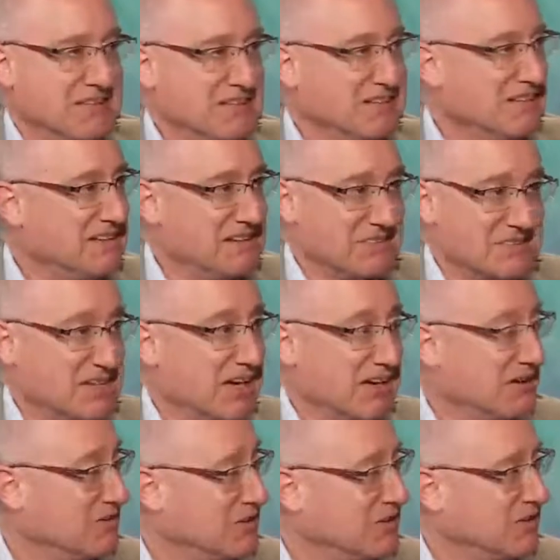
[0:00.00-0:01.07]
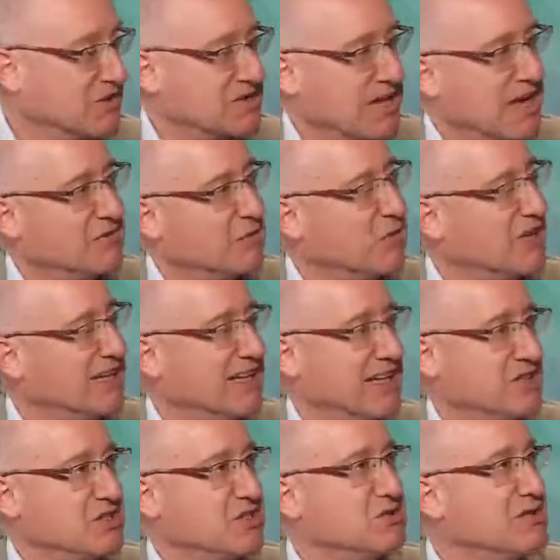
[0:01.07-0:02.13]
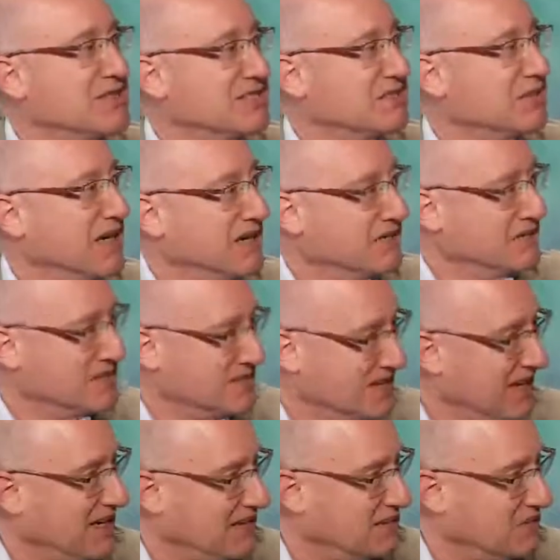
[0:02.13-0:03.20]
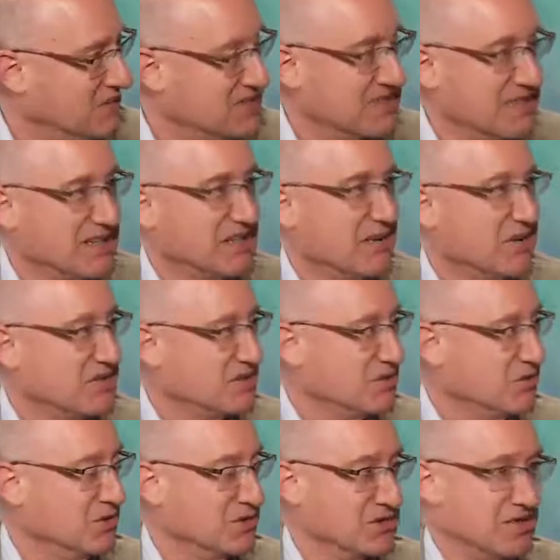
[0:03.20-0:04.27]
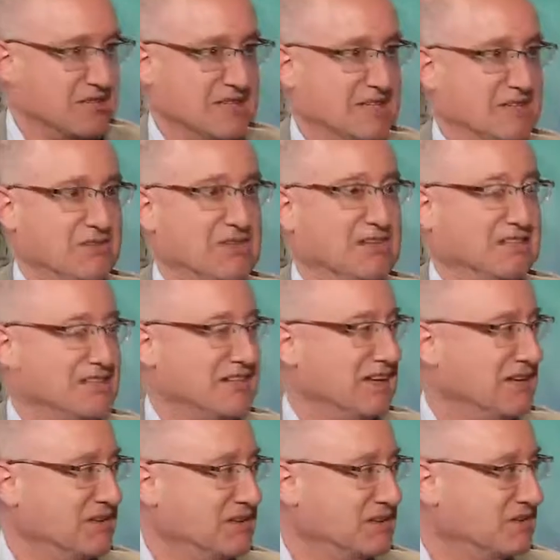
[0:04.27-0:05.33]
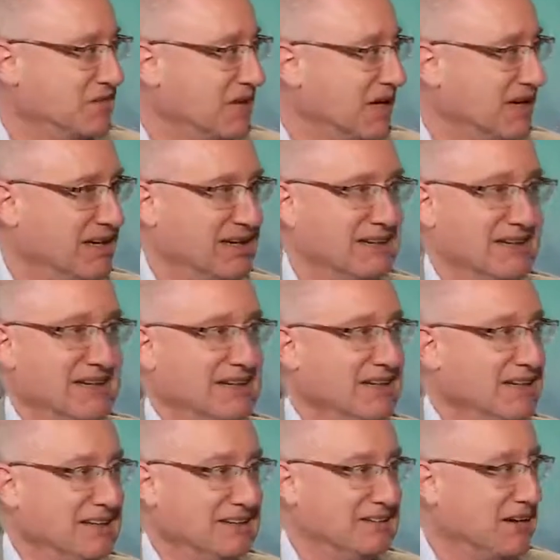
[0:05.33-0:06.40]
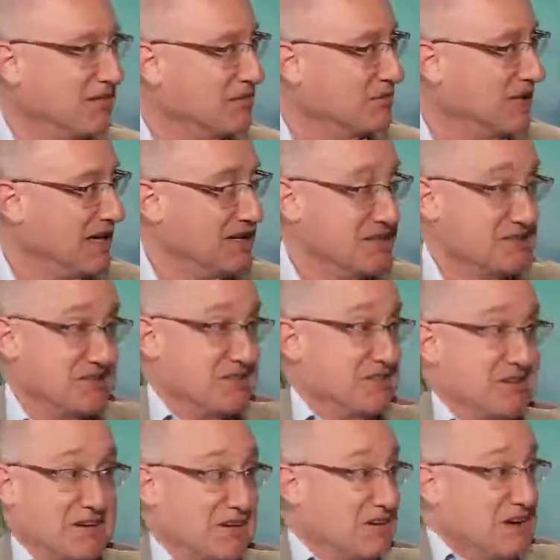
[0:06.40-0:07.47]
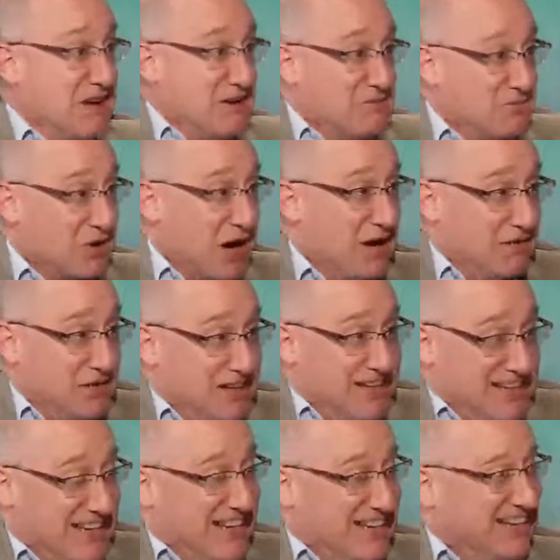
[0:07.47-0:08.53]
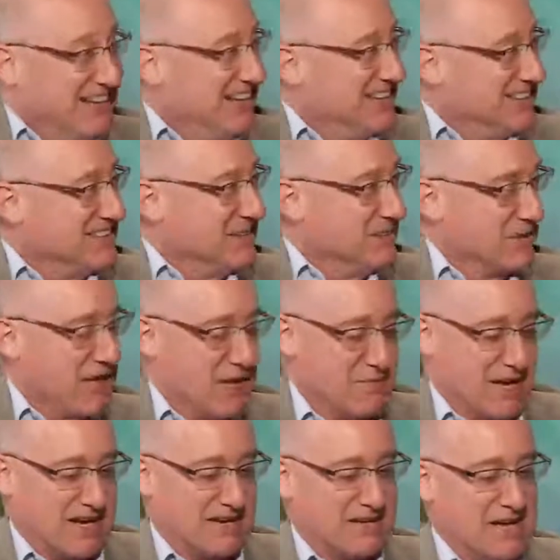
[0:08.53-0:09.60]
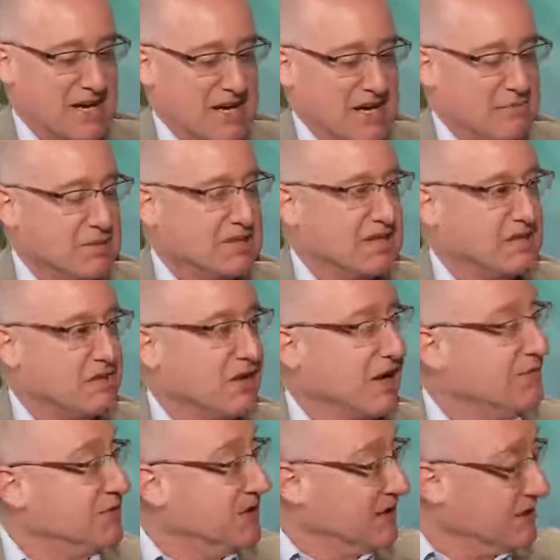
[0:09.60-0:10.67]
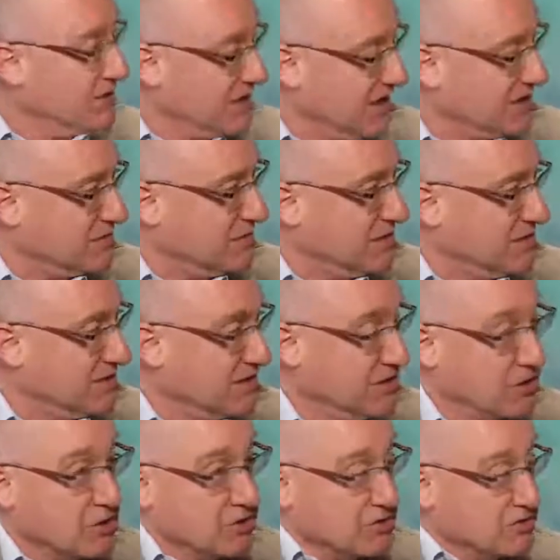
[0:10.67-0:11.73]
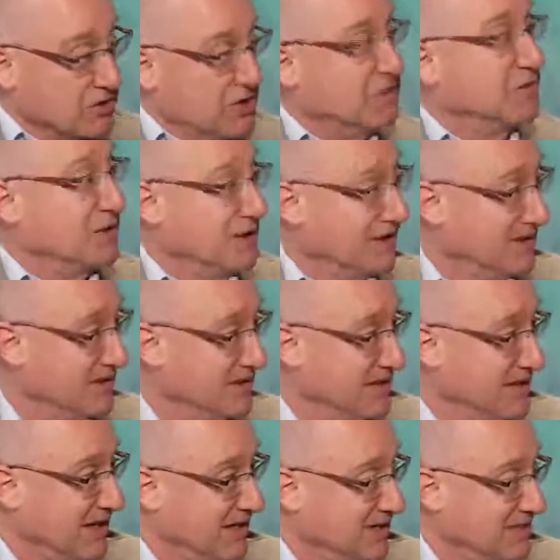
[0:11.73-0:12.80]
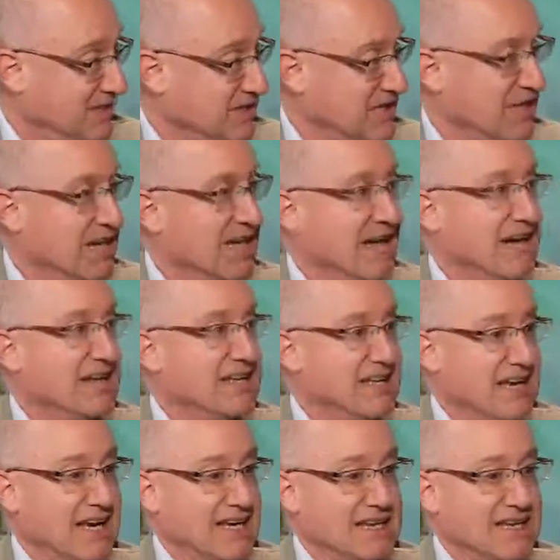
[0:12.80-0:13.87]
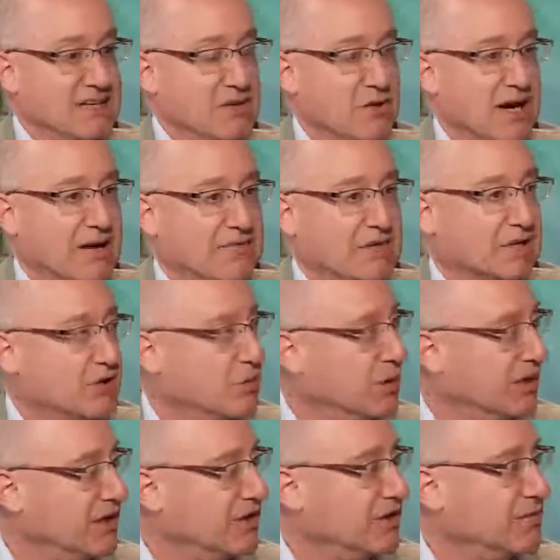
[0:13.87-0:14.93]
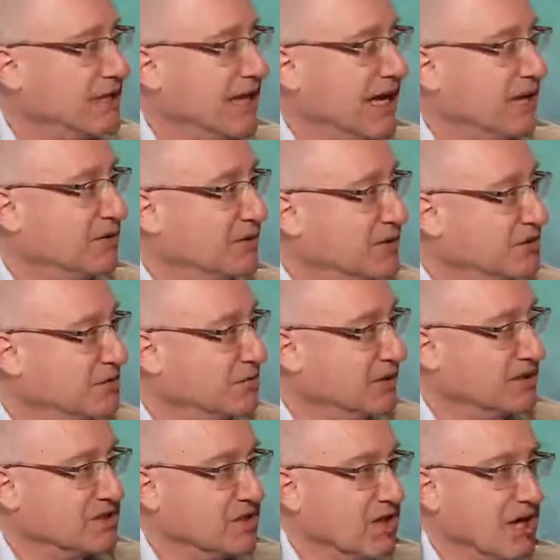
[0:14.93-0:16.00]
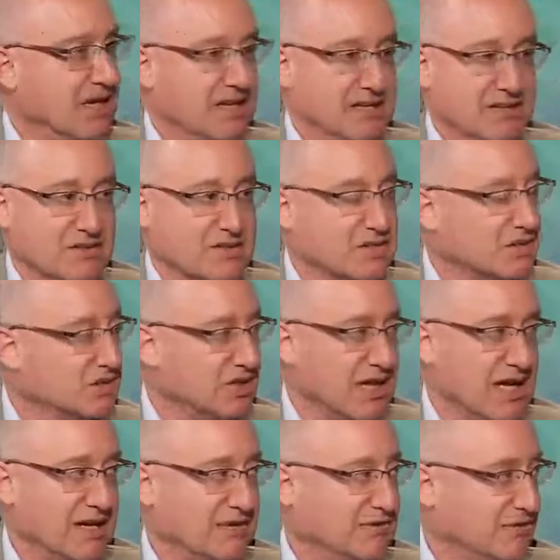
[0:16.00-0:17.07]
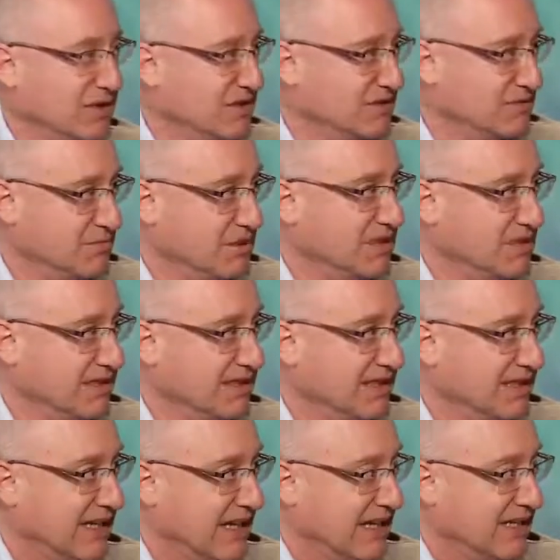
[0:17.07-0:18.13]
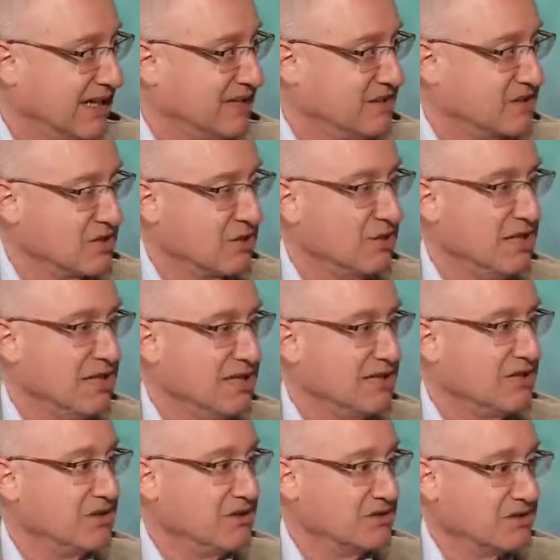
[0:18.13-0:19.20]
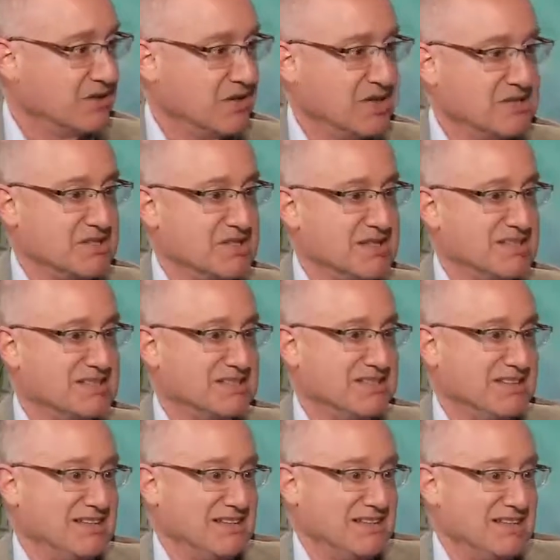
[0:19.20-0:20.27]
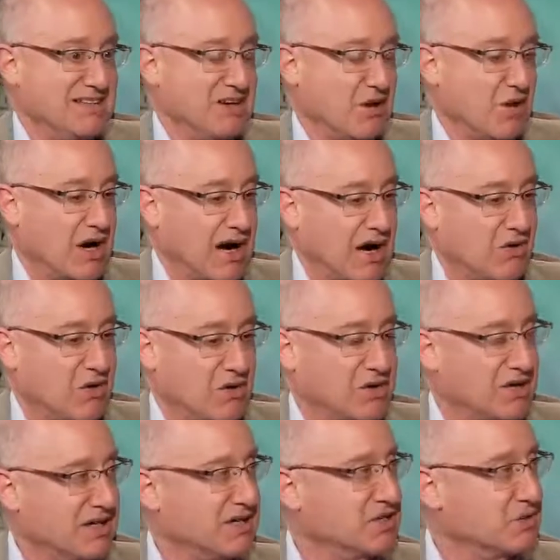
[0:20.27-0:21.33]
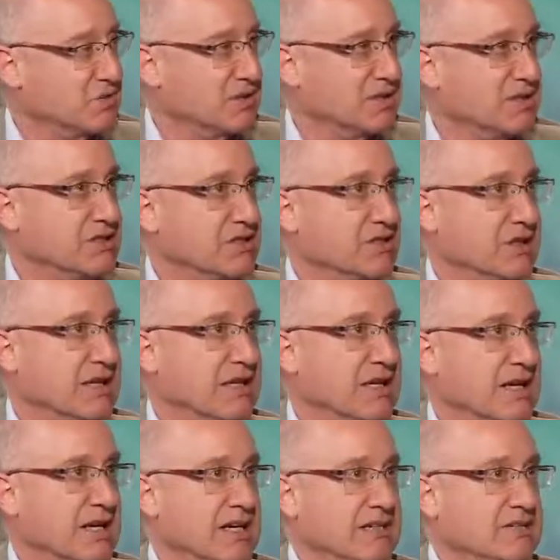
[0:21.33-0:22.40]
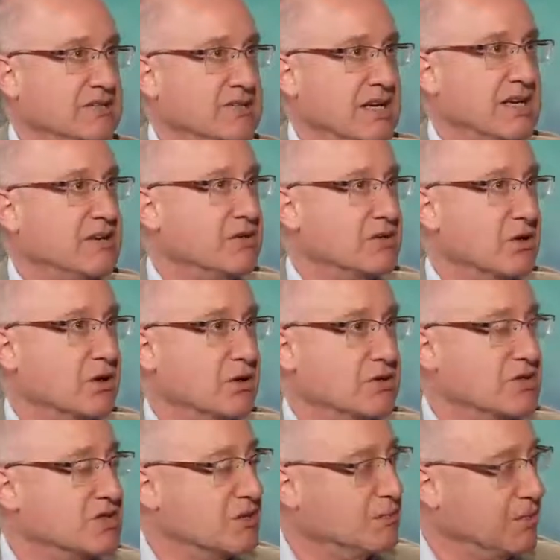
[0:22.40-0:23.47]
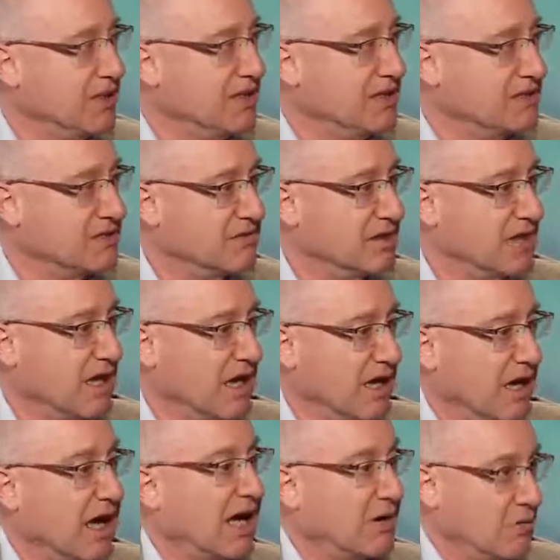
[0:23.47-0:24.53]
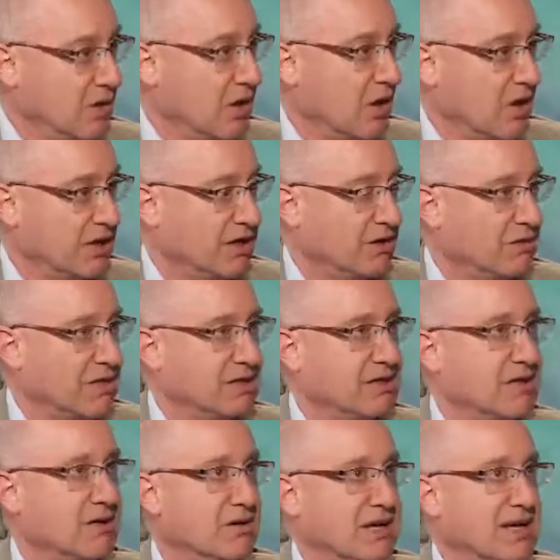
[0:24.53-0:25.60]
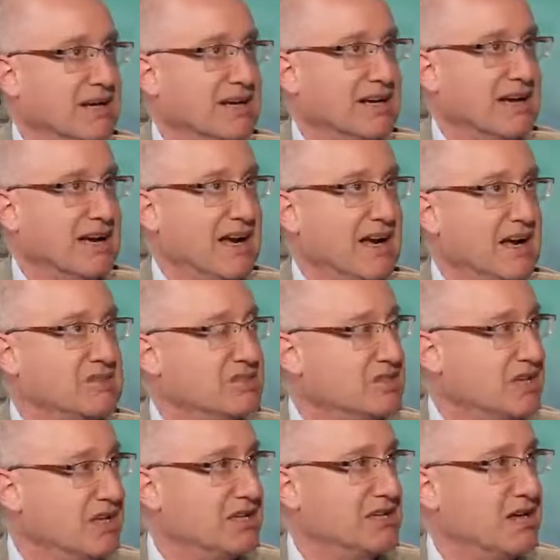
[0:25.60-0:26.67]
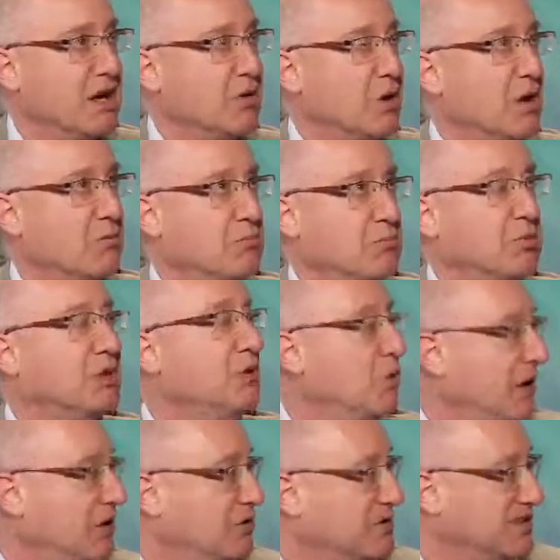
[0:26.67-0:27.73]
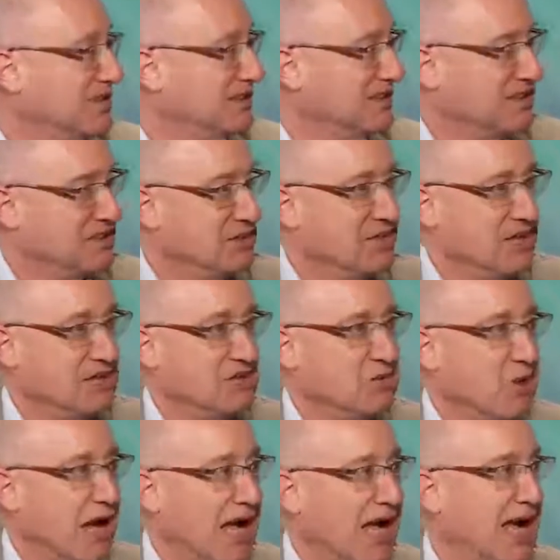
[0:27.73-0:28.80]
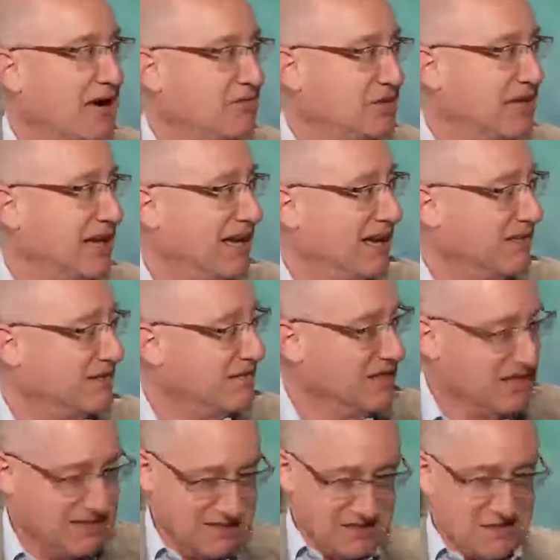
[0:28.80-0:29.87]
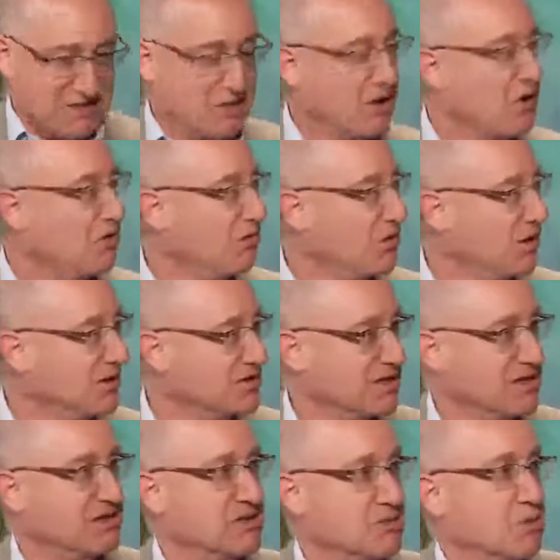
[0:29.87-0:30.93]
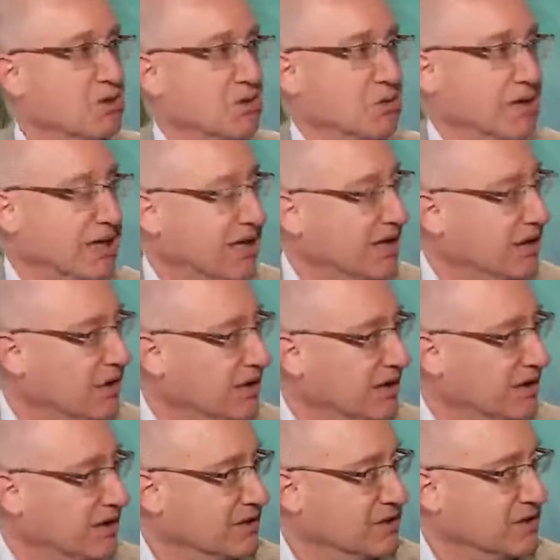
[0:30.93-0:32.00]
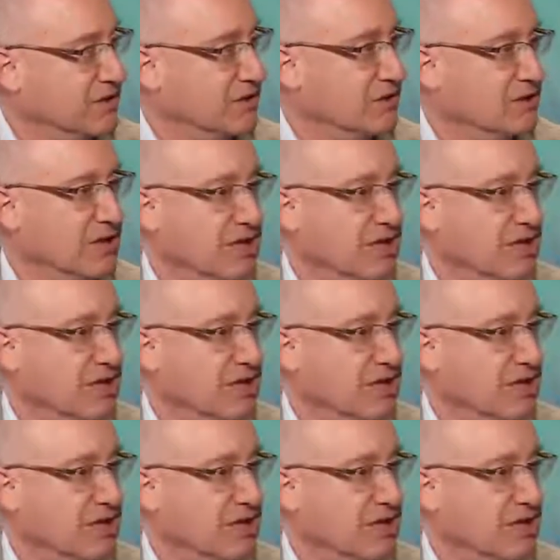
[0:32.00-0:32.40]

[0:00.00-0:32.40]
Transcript: you know, talking with folks, everyone gets you need some kind of standards in our schools, just like you need standards for any government agency or any private mm-hmm. agency for that matter. But then you have the assessments, and those are different than the standards. And then you have the curriculum and how things are being taught, and there's a lot of flexibility in that. Mm-hmm. And so, you know, your question is, you know, how are our kids really doing? The standards are just a piece of it. I would argue that they're a prerequisite, that you have to have, you know, the overall standards. Where are we getting our kids to?